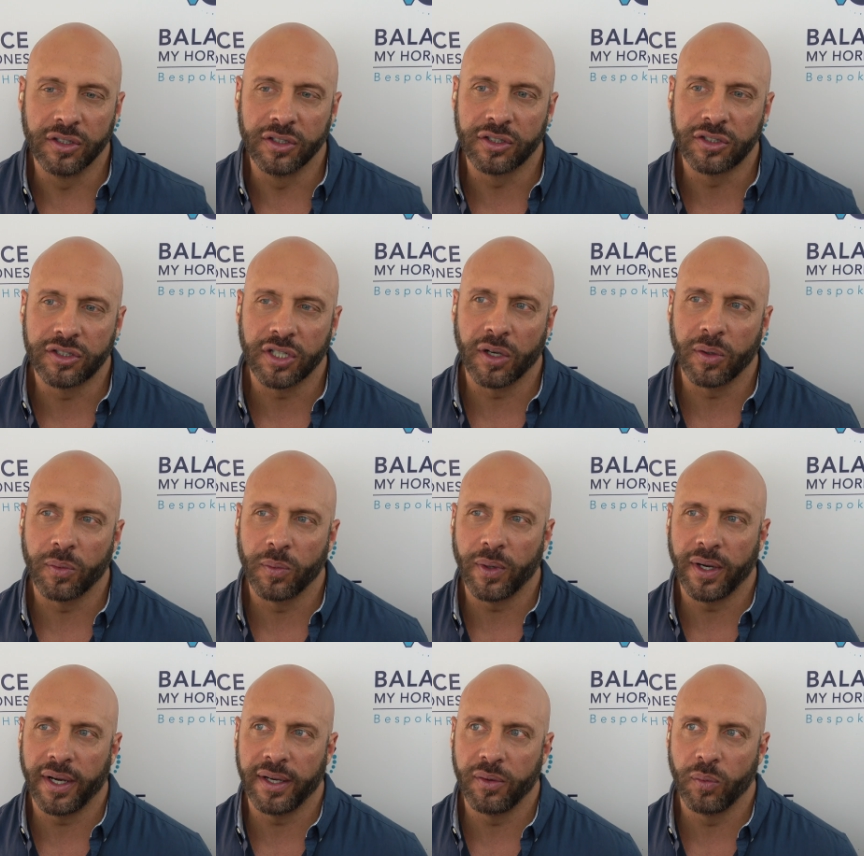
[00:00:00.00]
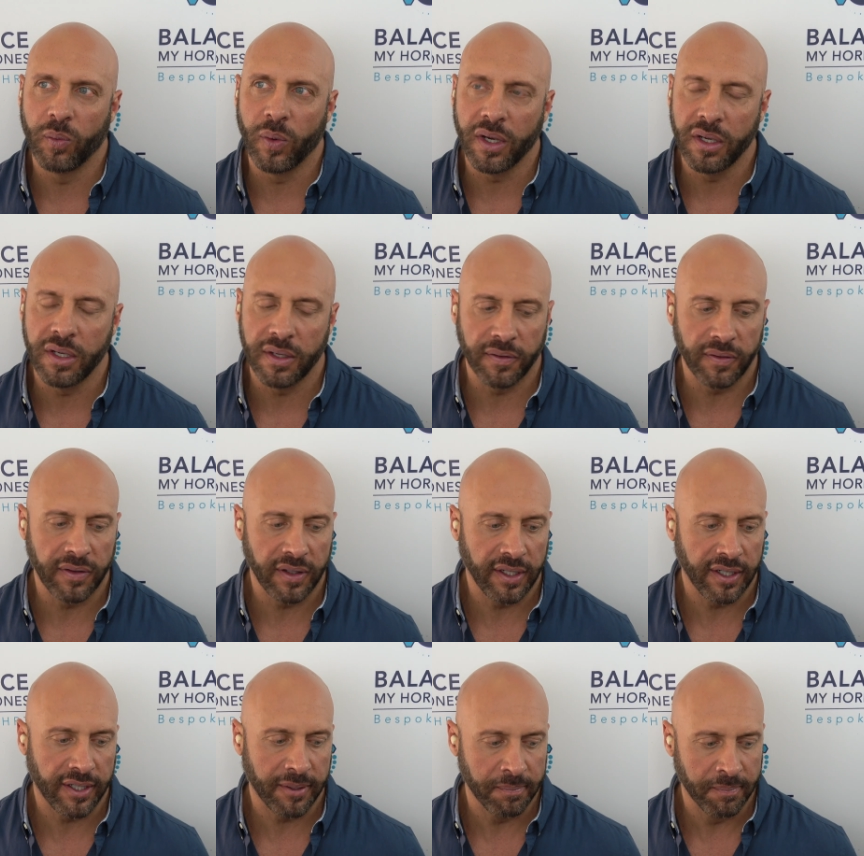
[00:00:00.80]
So one of
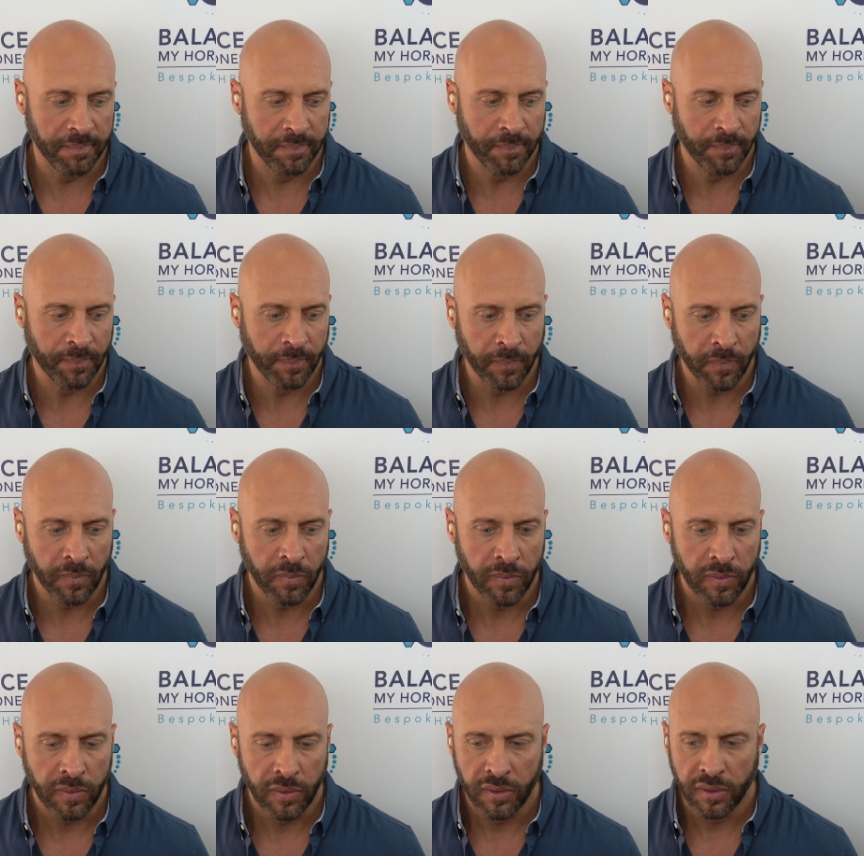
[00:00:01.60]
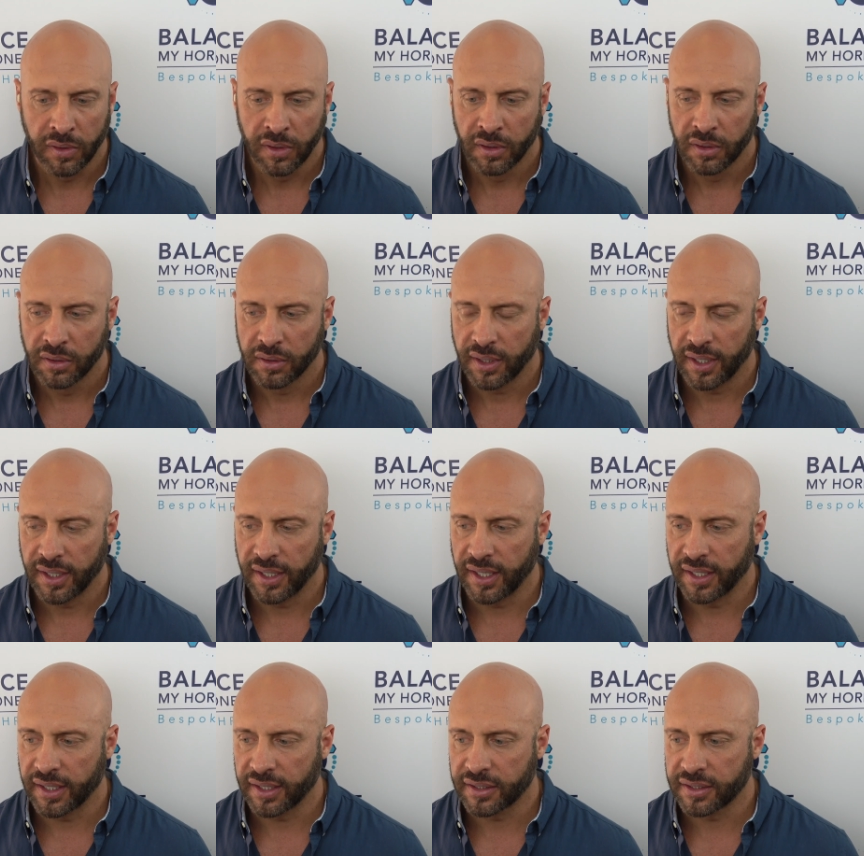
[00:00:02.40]
the um,
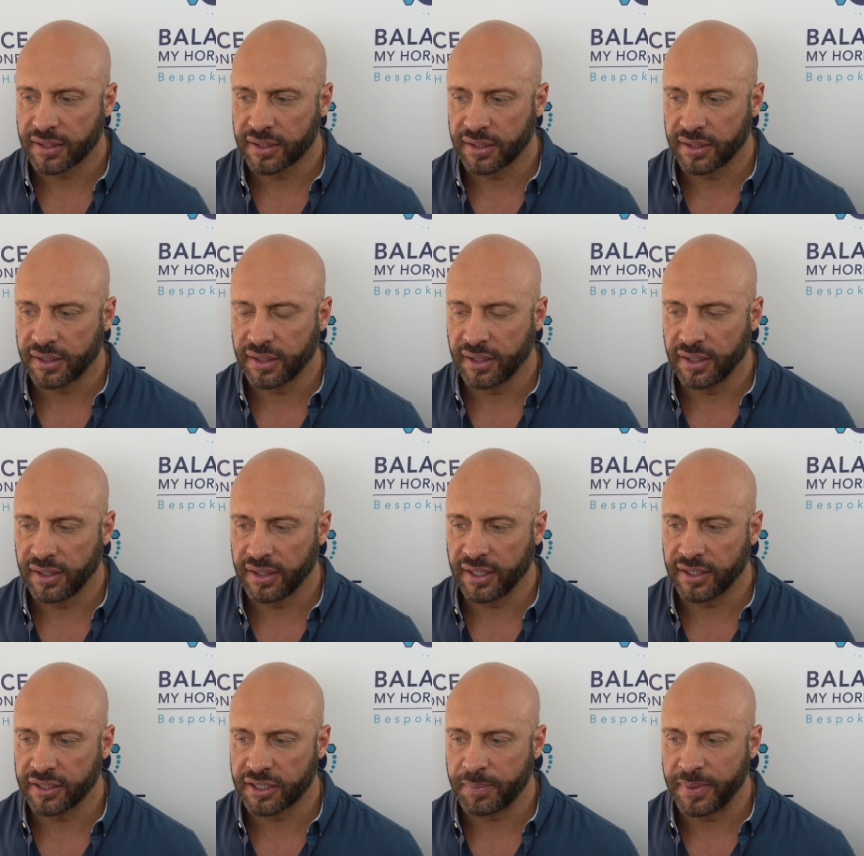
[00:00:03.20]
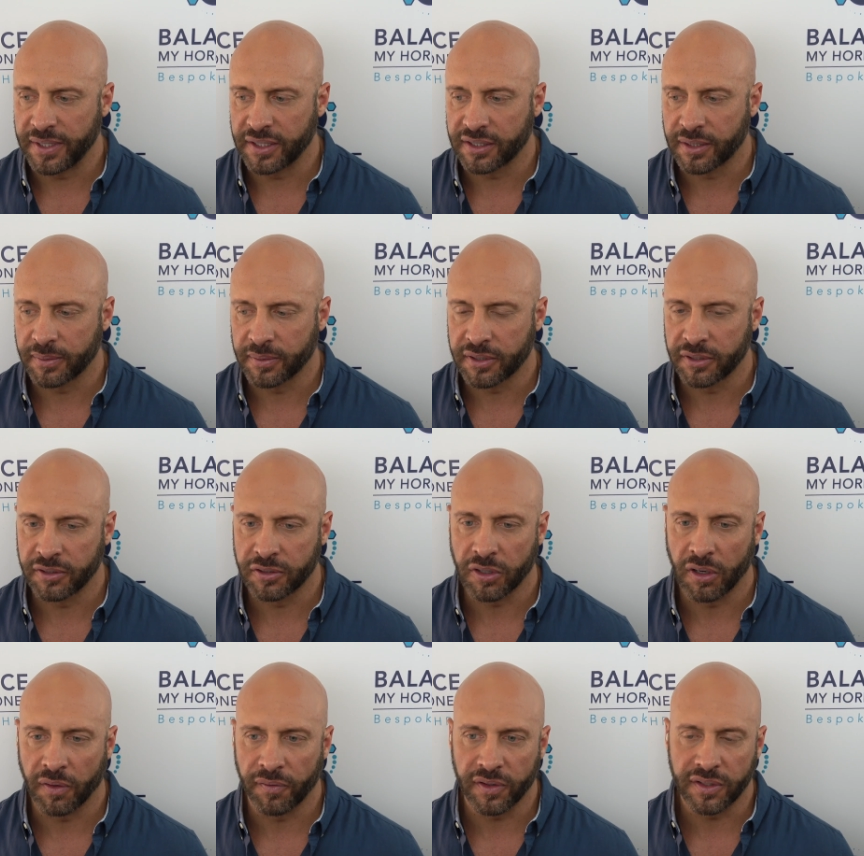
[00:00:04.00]
I, I, guess there's been some
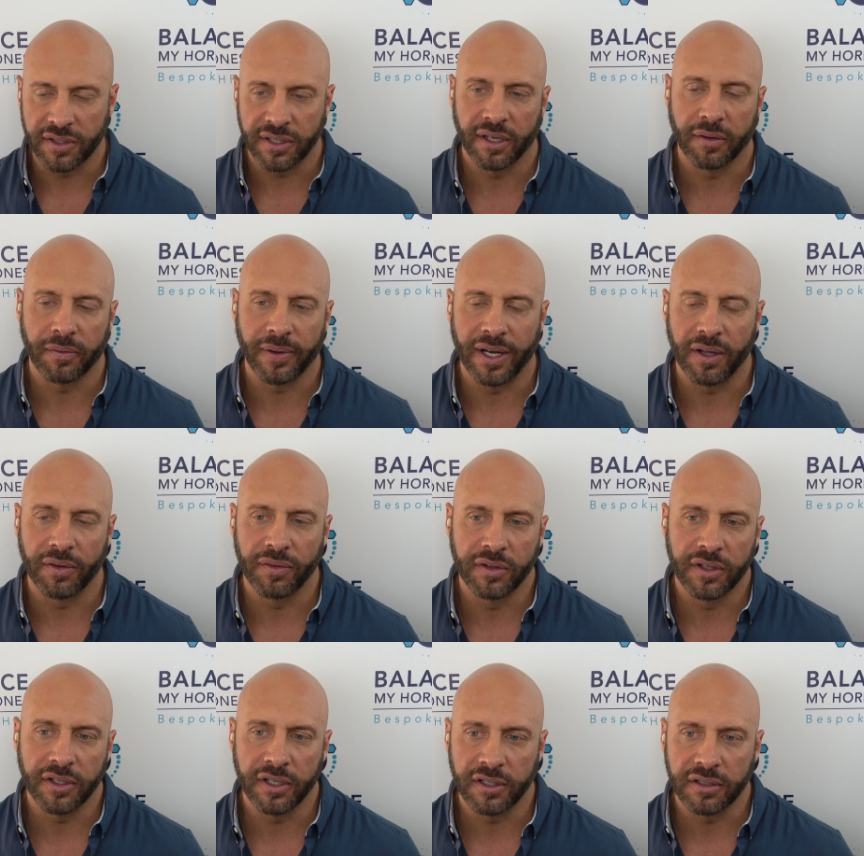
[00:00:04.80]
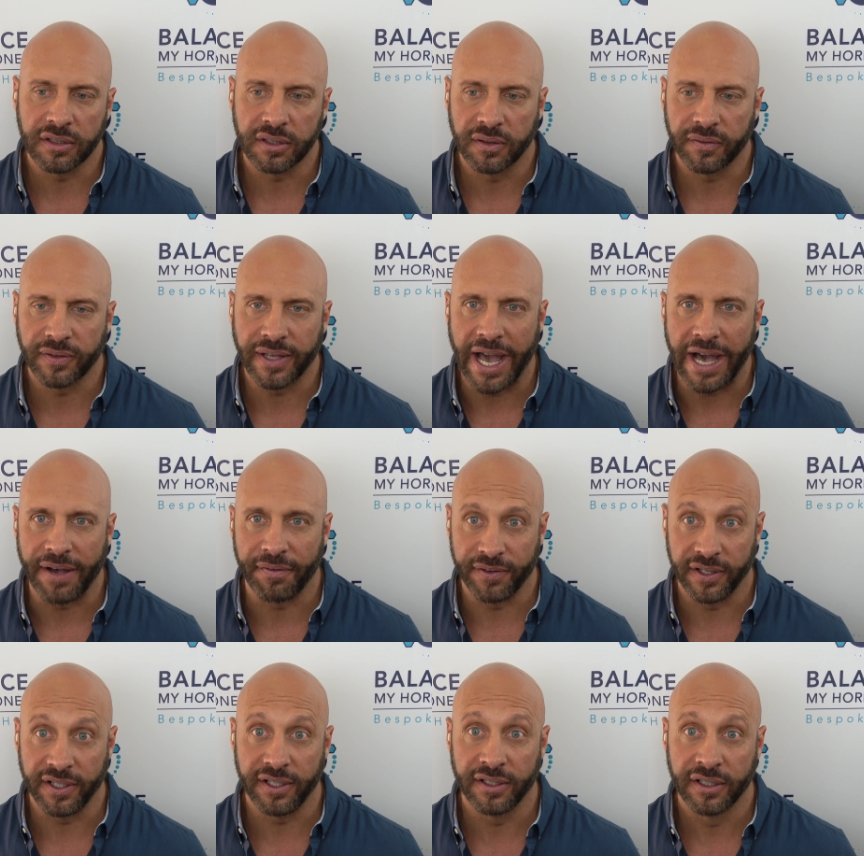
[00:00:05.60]
controversy around the use of
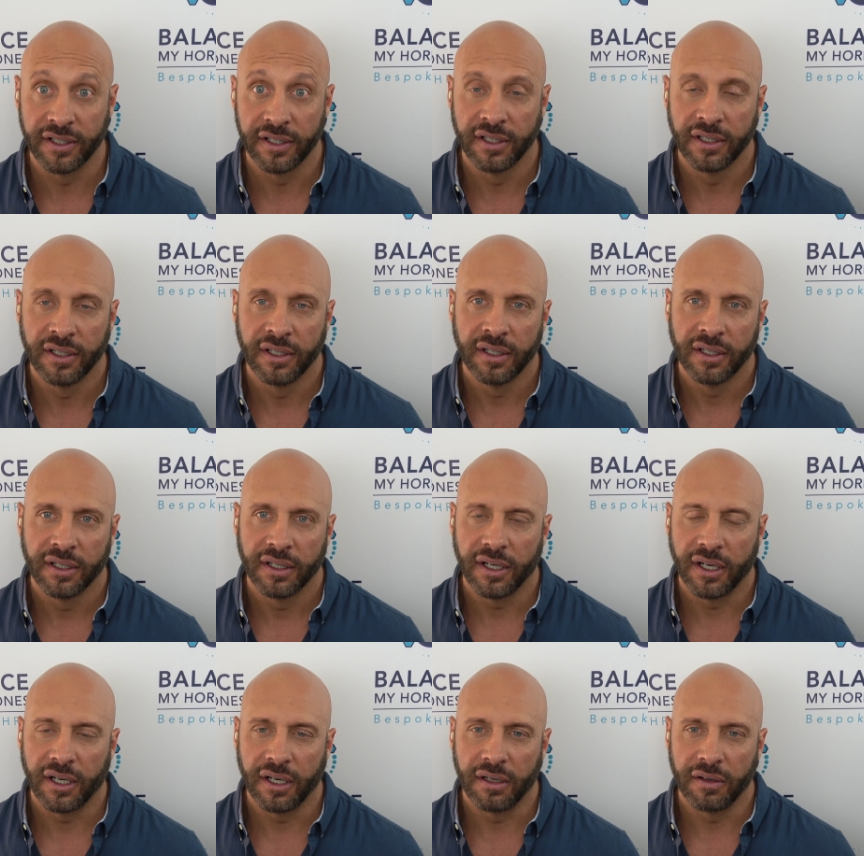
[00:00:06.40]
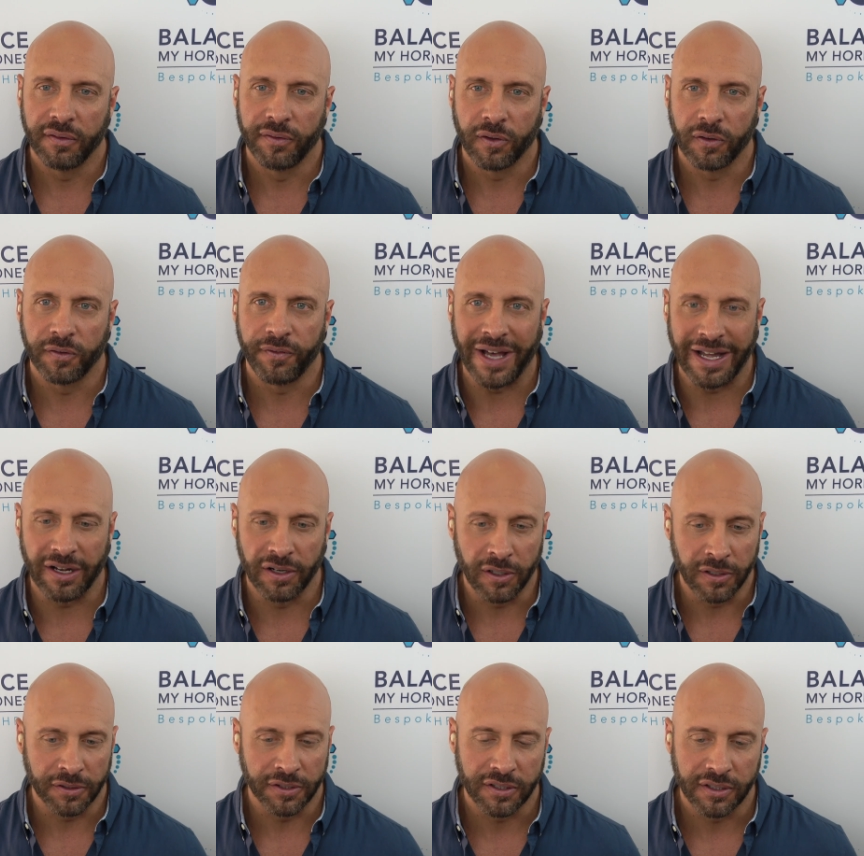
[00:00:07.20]
caffeine uh, for fat
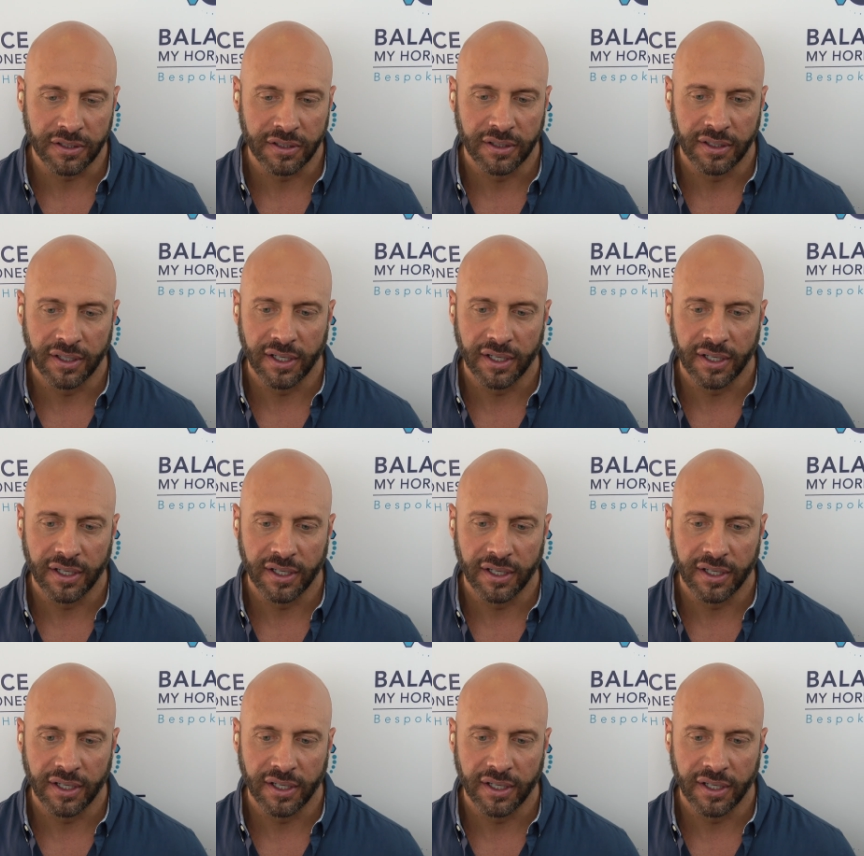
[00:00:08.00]
loss.